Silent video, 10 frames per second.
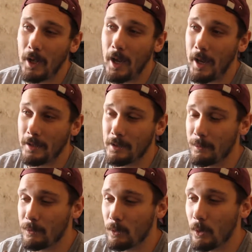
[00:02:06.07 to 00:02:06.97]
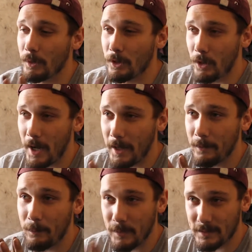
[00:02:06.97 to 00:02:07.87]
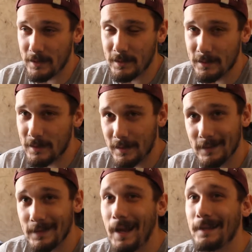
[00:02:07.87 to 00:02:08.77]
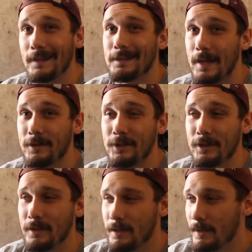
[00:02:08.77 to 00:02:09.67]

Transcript: I ended up throwing the crank pistons inside this engine.